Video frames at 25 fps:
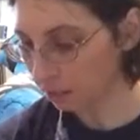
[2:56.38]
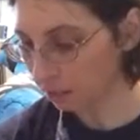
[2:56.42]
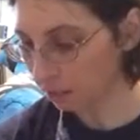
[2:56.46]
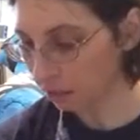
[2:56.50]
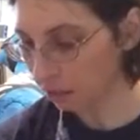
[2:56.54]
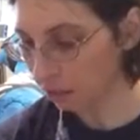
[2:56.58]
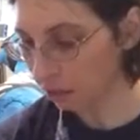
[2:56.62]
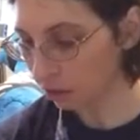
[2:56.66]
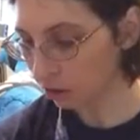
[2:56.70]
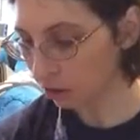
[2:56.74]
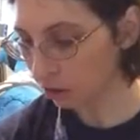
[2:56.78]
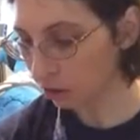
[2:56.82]

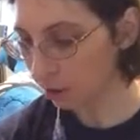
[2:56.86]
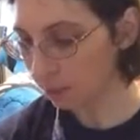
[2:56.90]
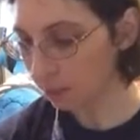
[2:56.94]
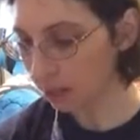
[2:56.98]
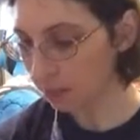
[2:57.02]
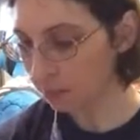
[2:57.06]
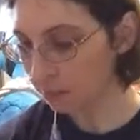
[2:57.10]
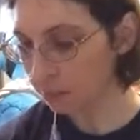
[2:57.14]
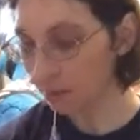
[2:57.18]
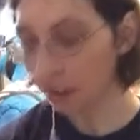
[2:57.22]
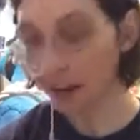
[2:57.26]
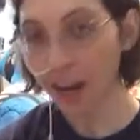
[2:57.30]
so that
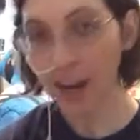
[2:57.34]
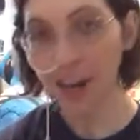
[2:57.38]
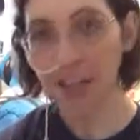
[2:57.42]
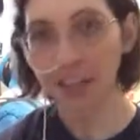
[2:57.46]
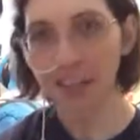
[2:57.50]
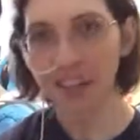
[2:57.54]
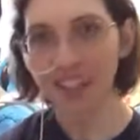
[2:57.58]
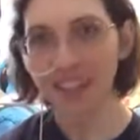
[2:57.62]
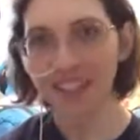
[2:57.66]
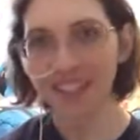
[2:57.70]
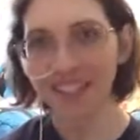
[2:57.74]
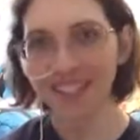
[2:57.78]
I'm
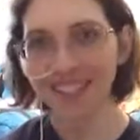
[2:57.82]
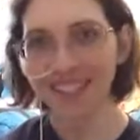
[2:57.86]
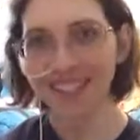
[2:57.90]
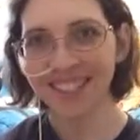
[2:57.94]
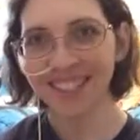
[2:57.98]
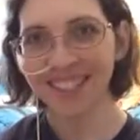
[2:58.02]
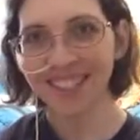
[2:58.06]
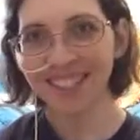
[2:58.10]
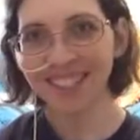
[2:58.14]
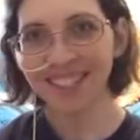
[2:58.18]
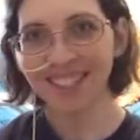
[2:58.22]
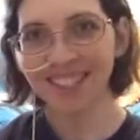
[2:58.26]
hydrated,
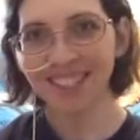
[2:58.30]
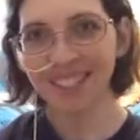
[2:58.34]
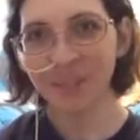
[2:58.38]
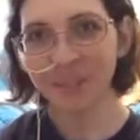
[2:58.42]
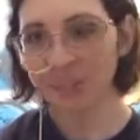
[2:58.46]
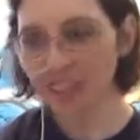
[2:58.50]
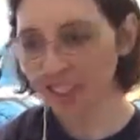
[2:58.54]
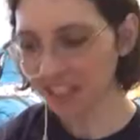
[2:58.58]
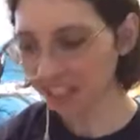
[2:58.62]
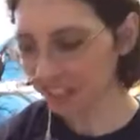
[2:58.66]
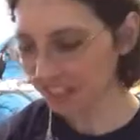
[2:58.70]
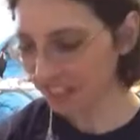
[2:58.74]

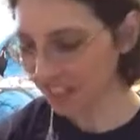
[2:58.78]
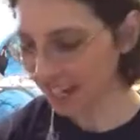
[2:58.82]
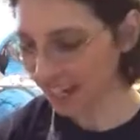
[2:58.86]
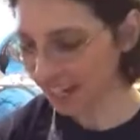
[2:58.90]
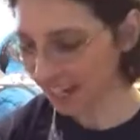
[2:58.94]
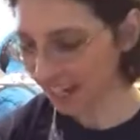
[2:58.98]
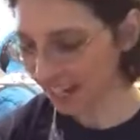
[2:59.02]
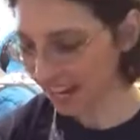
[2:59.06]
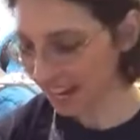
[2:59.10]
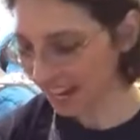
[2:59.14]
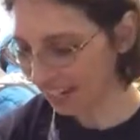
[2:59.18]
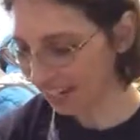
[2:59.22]
because
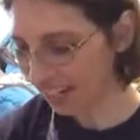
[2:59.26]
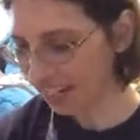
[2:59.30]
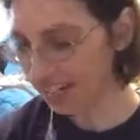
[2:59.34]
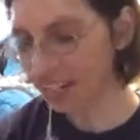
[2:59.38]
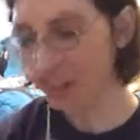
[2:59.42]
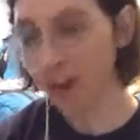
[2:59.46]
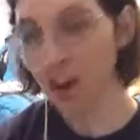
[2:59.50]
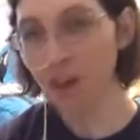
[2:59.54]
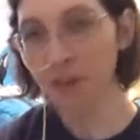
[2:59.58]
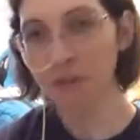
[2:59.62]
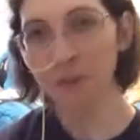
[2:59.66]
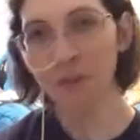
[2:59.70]
I can't get
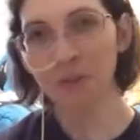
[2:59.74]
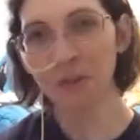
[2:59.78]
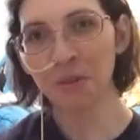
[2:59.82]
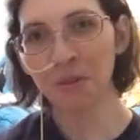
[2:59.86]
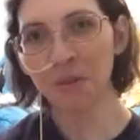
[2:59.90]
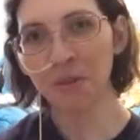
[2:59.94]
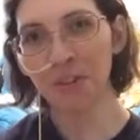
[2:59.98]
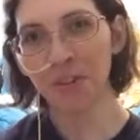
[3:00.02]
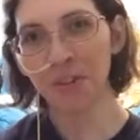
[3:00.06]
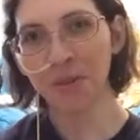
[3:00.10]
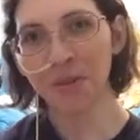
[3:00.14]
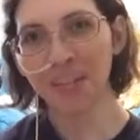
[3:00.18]
it all from
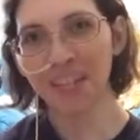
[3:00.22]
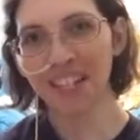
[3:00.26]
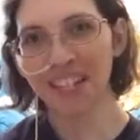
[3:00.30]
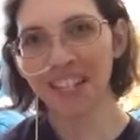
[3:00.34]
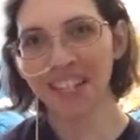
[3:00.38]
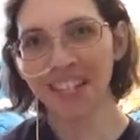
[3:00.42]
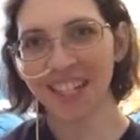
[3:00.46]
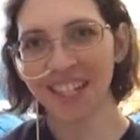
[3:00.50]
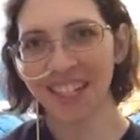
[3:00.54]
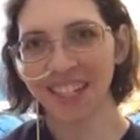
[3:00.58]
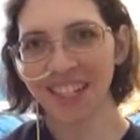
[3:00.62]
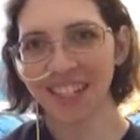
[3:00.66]
the
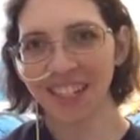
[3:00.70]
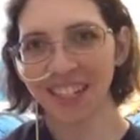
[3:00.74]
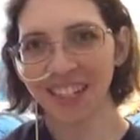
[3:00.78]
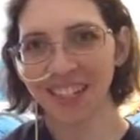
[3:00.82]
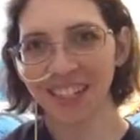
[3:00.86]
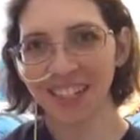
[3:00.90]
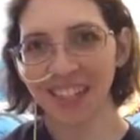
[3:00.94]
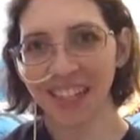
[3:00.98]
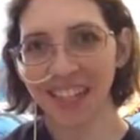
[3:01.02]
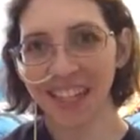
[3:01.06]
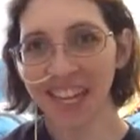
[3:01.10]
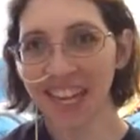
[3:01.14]
formula
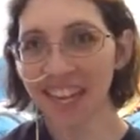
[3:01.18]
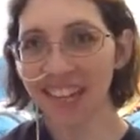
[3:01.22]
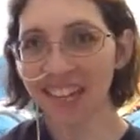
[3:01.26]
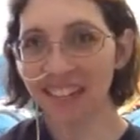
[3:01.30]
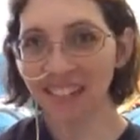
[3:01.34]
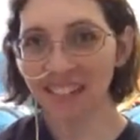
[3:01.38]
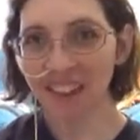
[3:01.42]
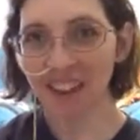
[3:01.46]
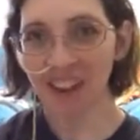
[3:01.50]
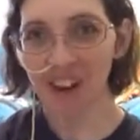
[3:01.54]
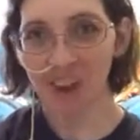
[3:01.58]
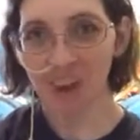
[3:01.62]
and I
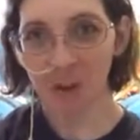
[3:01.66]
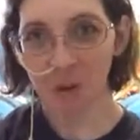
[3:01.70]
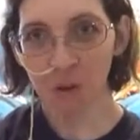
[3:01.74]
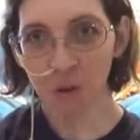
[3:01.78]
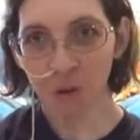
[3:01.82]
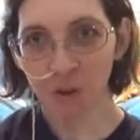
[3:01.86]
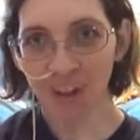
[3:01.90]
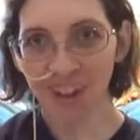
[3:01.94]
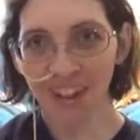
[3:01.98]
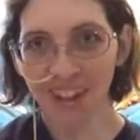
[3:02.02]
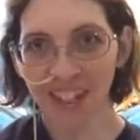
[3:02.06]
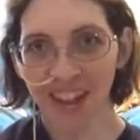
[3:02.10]
can't get it all
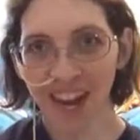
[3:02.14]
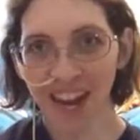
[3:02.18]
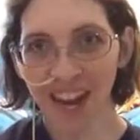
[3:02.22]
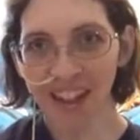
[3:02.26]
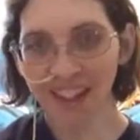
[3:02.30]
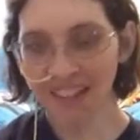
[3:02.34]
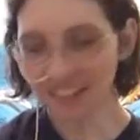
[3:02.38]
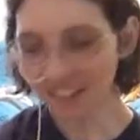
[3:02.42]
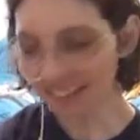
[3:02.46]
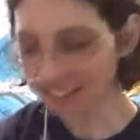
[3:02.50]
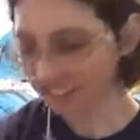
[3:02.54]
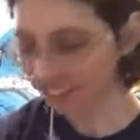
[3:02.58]
orally
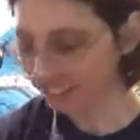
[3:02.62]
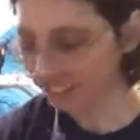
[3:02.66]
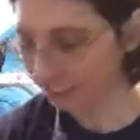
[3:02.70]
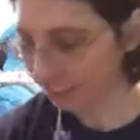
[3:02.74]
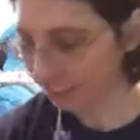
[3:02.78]
either.